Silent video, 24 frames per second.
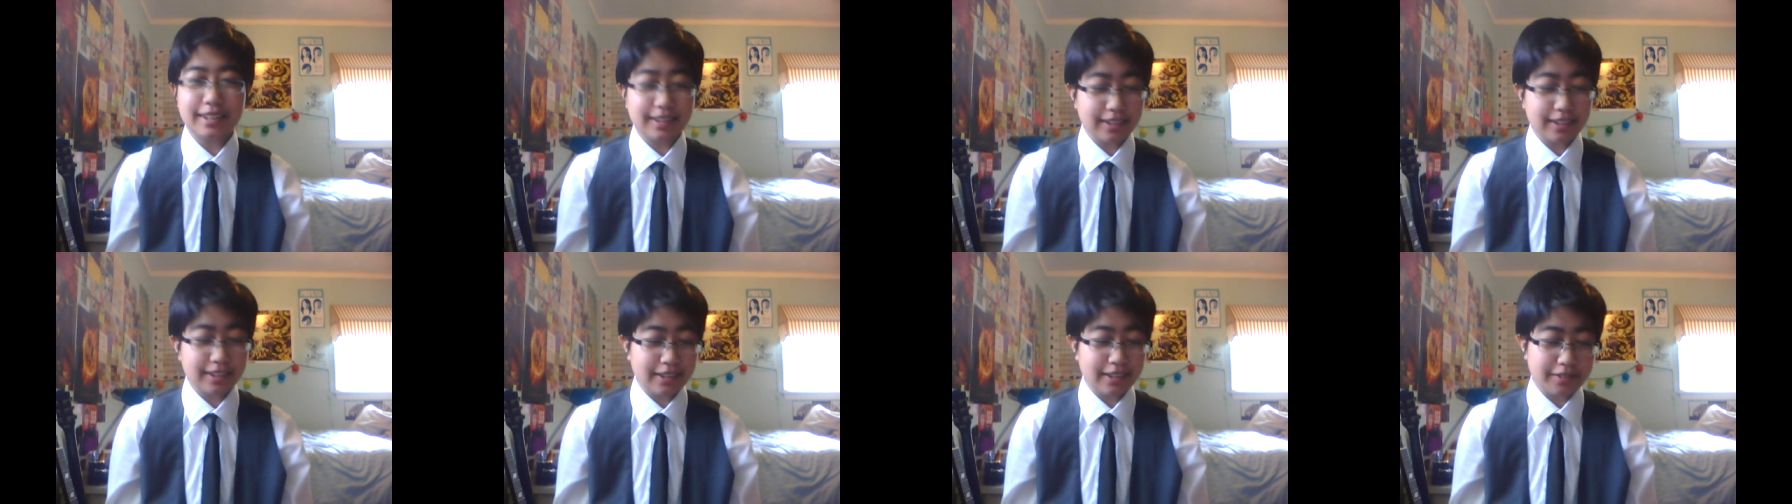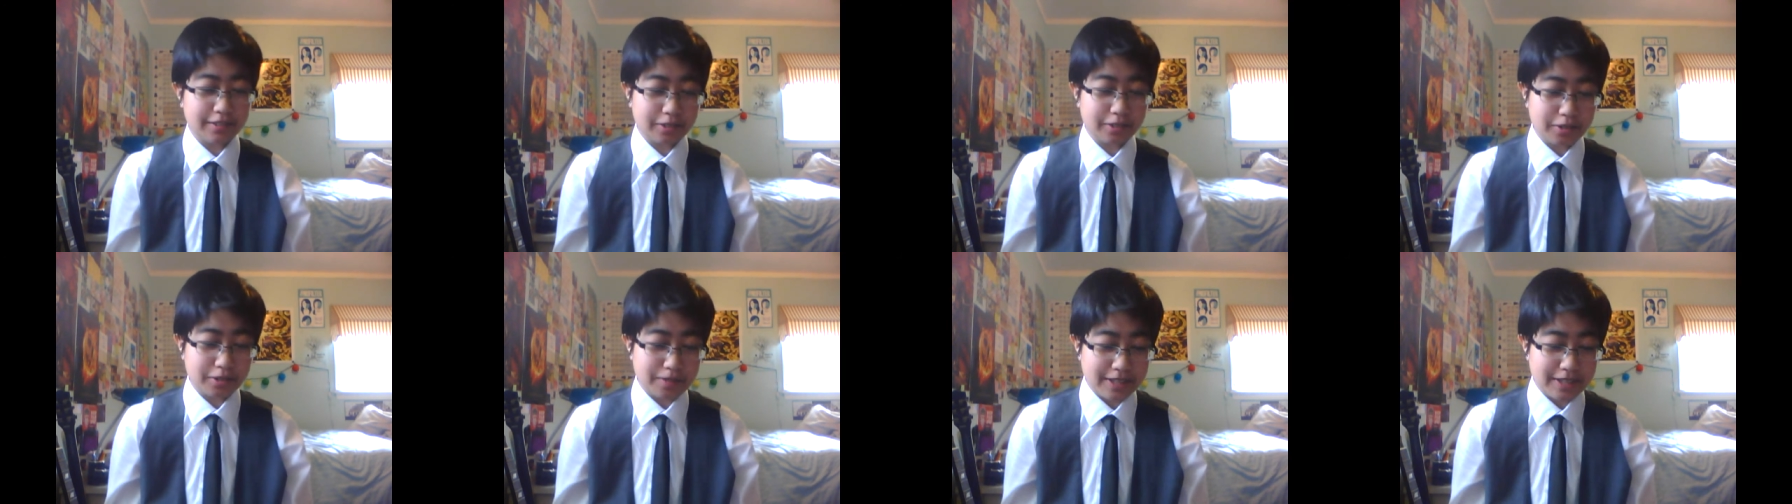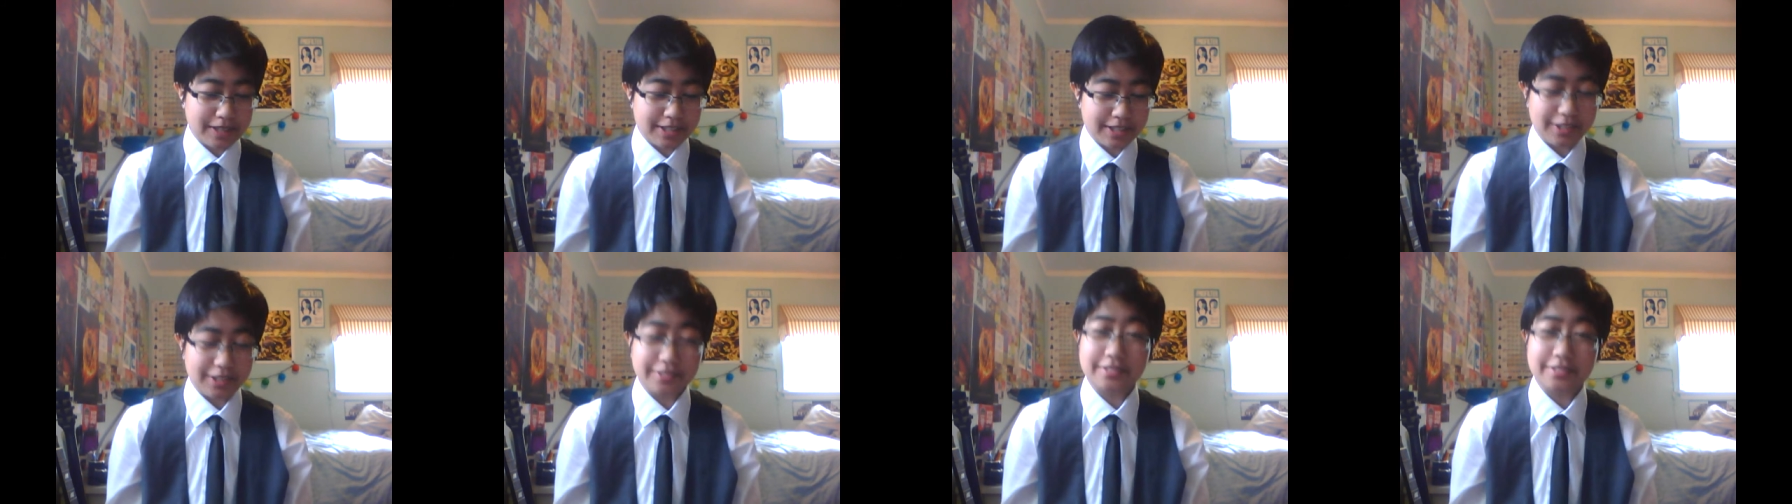a fool of
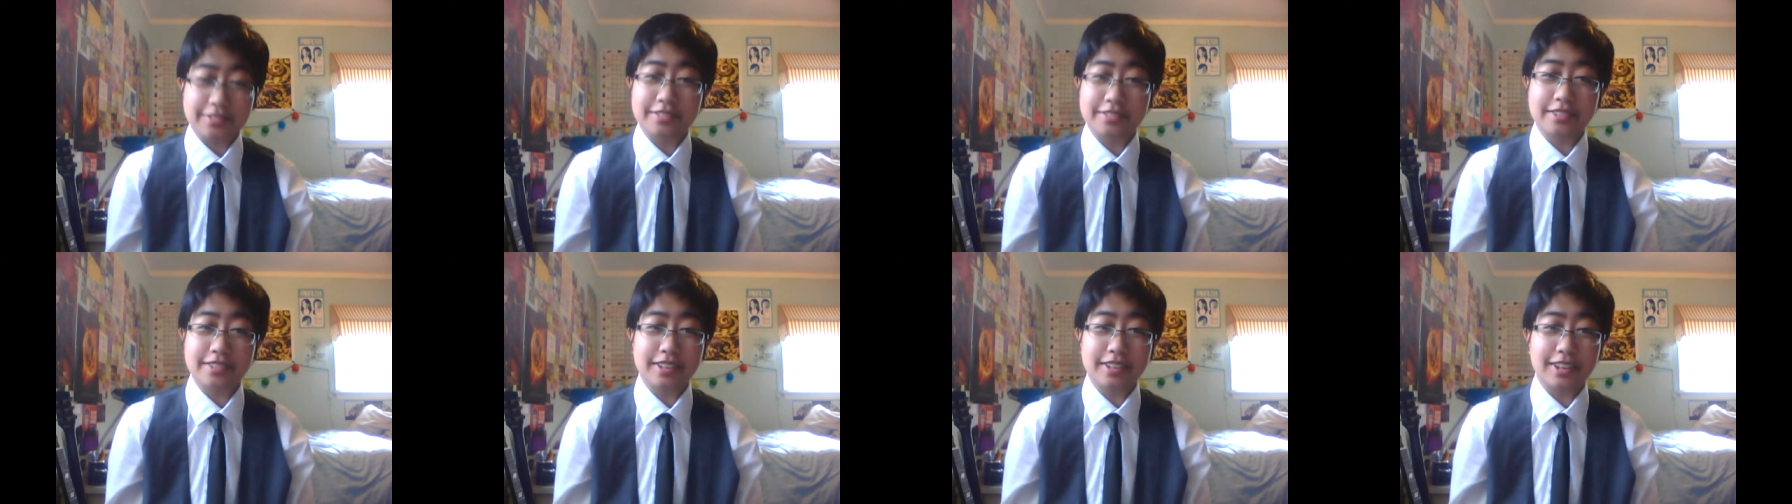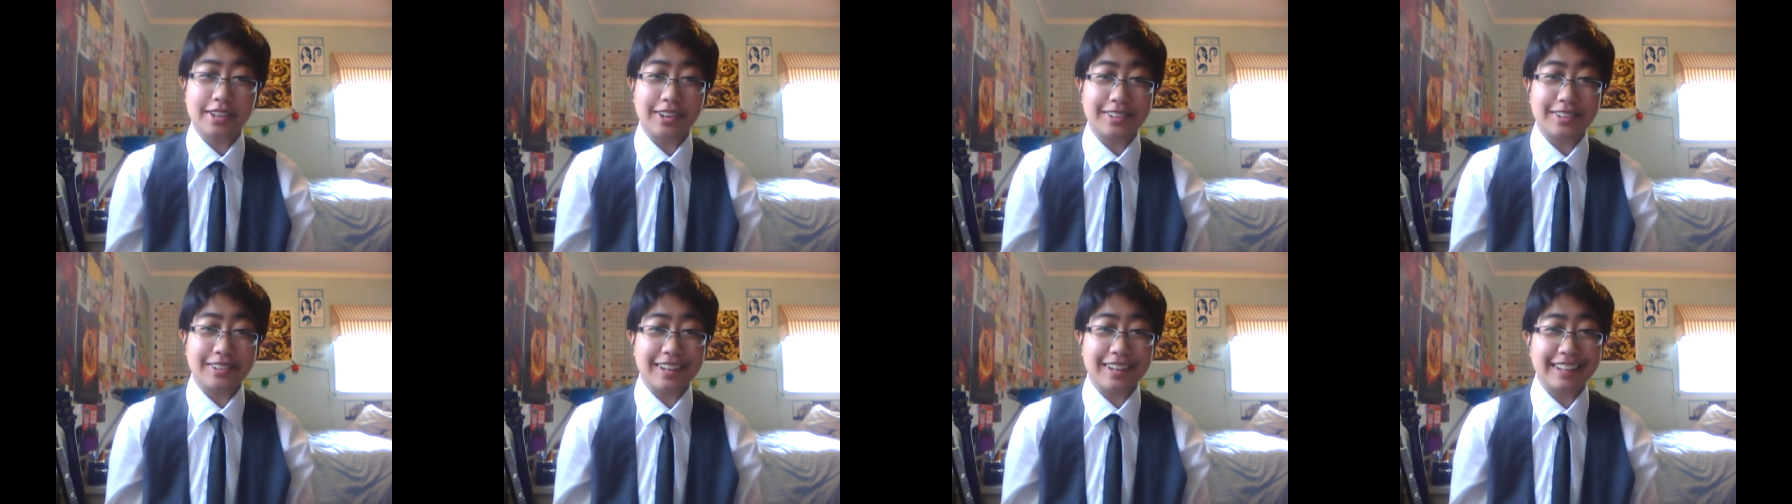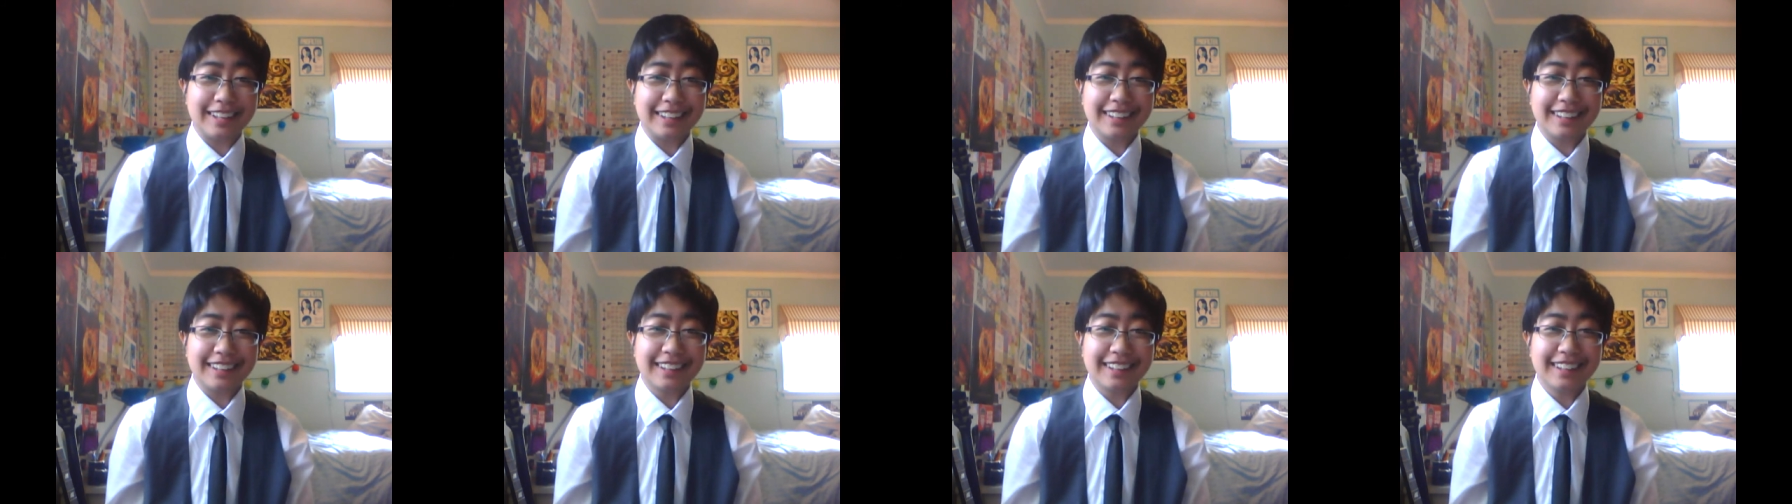myself
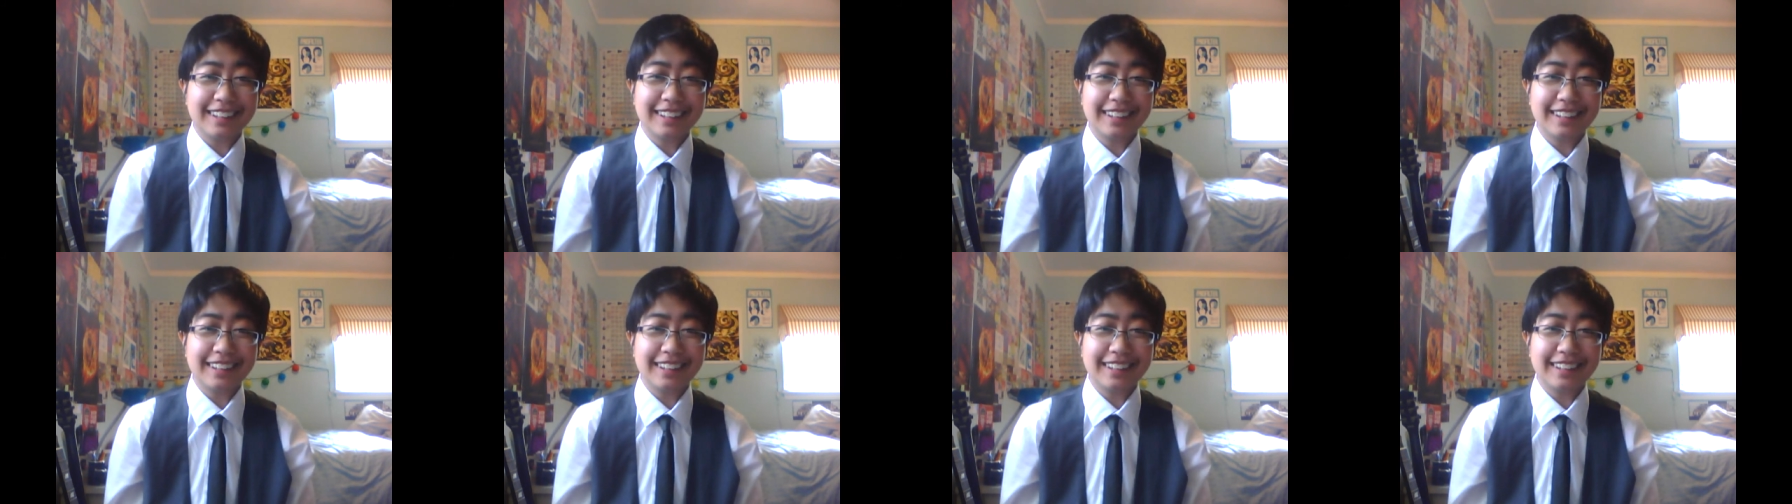already